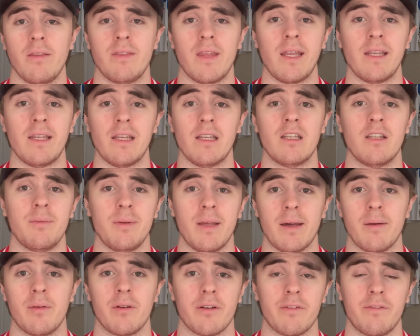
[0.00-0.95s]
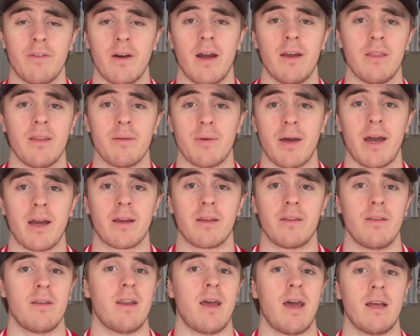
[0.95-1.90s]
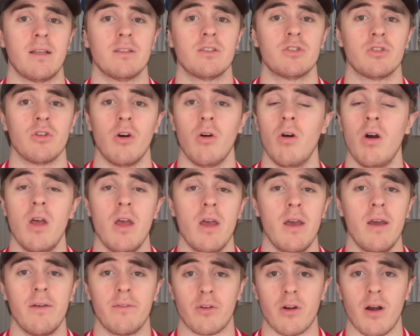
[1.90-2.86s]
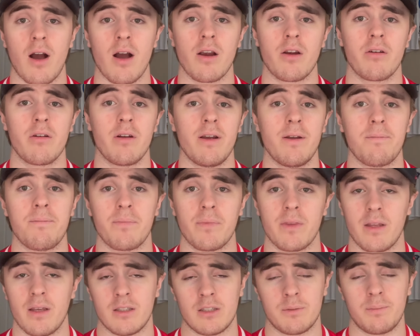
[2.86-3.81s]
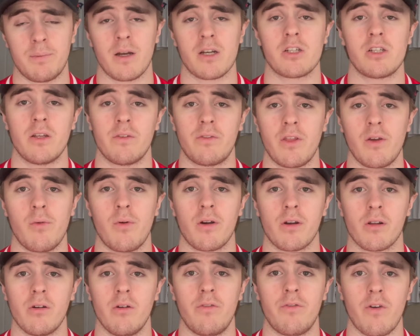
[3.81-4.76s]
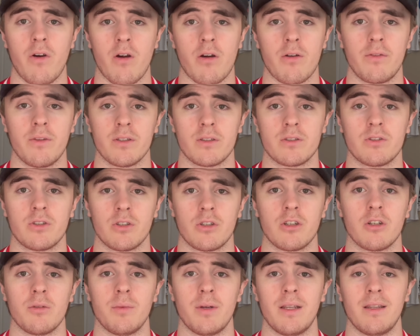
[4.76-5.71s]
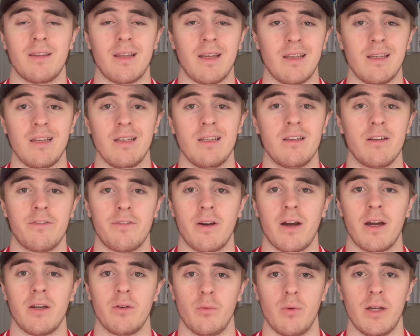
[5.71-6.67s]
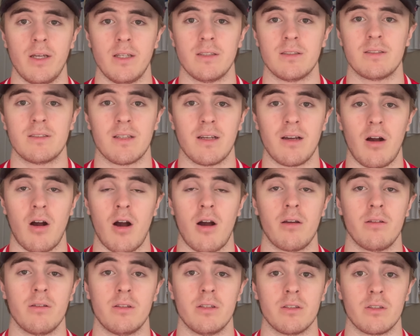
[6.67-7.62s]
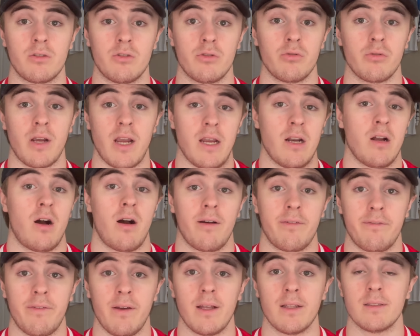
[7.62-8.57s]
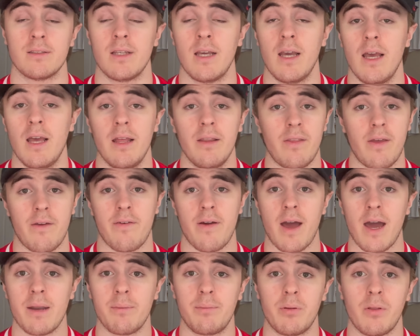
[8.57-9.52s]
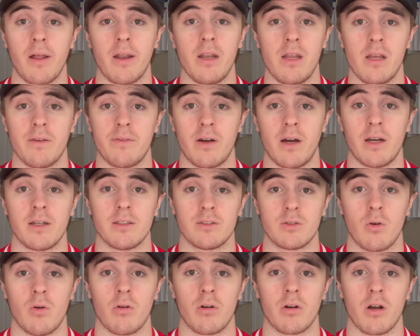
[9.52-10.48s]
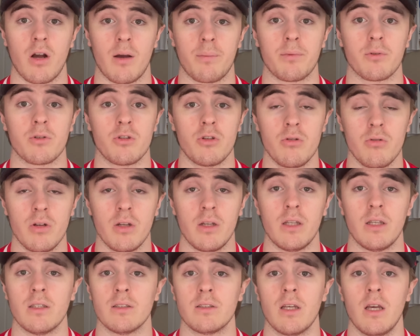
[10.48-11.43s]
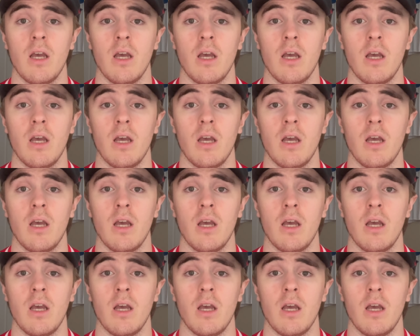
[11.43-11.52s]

they need to be able to find the back of the net. So for Hungary, especially if they want to go far in this tournament, they need to find ways to create offense. They've had plenty of high-scoring opportunities